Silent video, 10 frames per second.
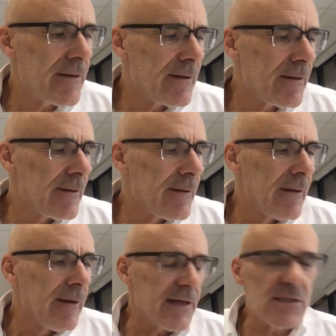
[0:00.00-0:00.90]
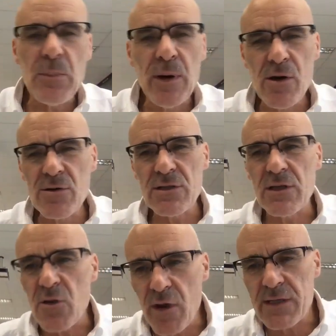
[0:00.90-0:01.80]
90. It opposed
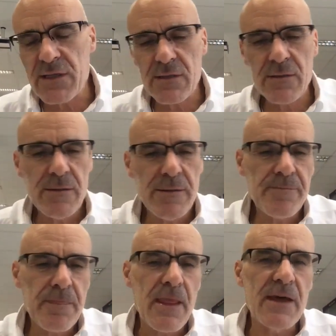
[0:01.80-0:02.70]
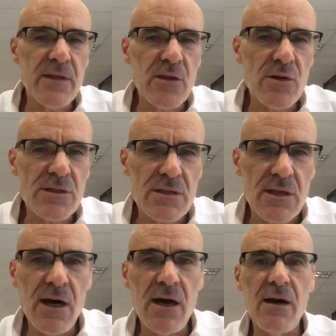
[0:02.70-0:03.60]
the US and the
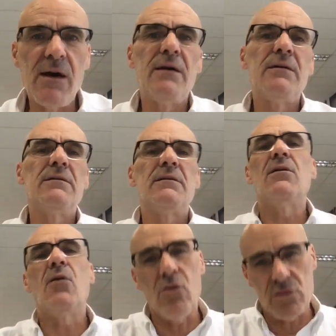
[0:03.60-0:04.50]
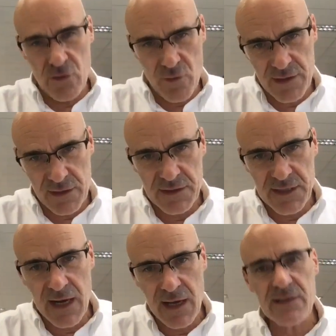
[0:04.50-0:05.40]
USSR, or the US and its
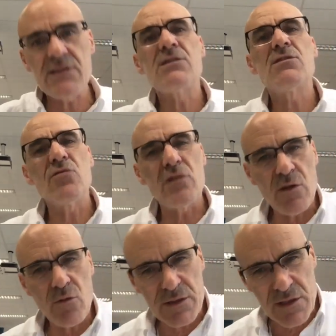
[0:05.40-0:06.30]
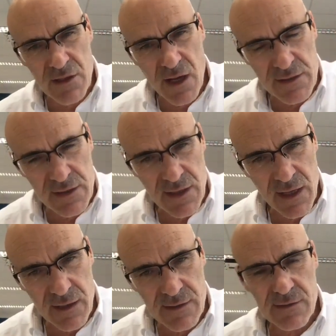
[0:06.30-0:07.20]
allies, to the USSR and its
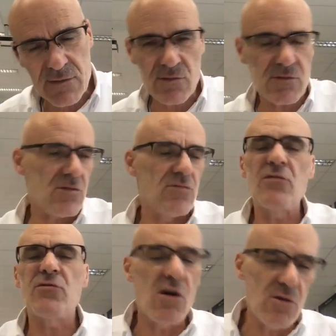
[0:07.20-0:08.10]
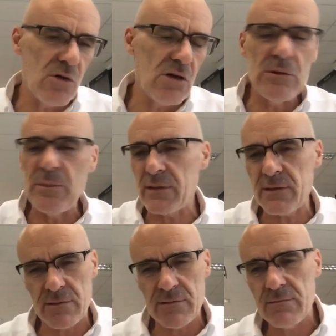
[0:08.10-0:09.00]
allies. So not the whole world, but
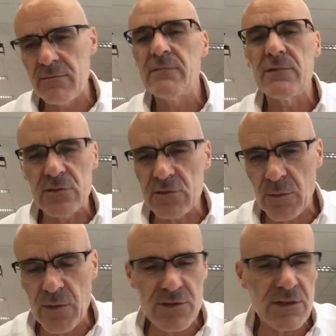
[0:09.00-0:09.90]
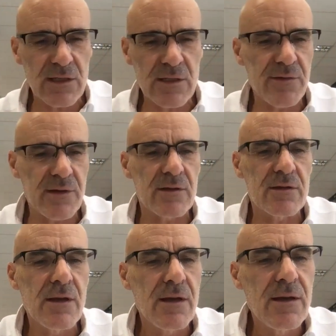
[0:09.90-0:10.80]
the most significant
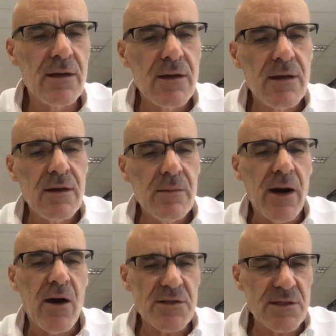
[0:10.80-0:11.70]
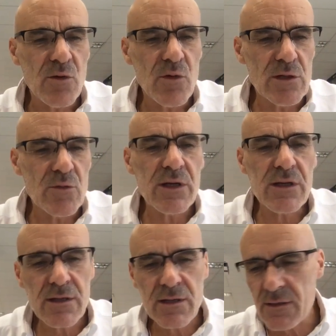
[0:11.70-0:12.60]
powers in the world were
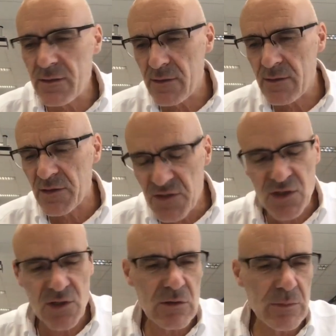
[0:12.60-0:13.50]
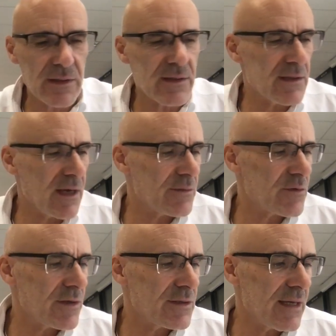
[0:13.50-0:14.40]
concerned by this arms
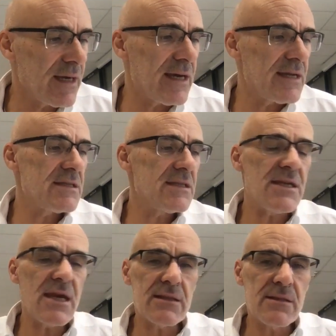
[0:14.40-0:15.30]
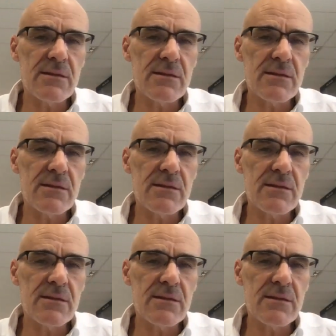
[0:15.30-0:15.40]
race. And yet,